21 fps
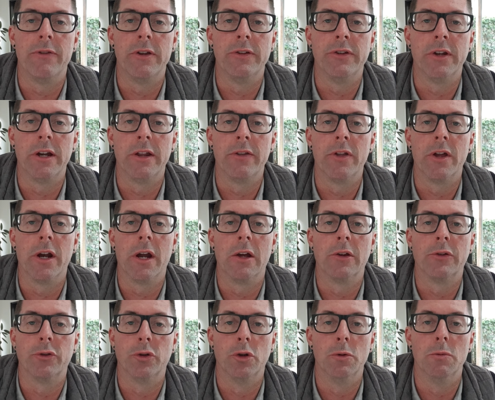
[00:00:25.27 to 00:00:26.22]
there's any that are
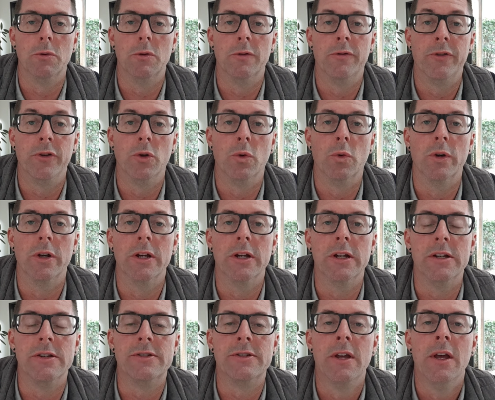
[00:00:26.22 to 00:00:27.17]
suitable for your
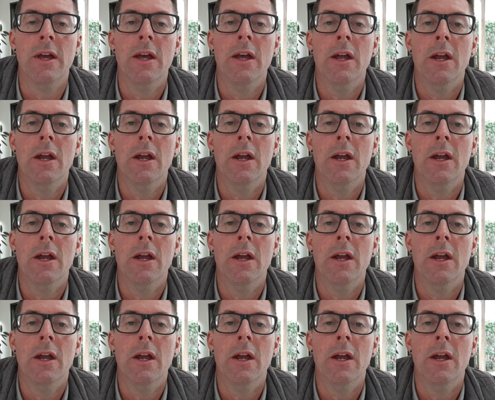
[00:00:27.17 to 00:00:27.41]
needs.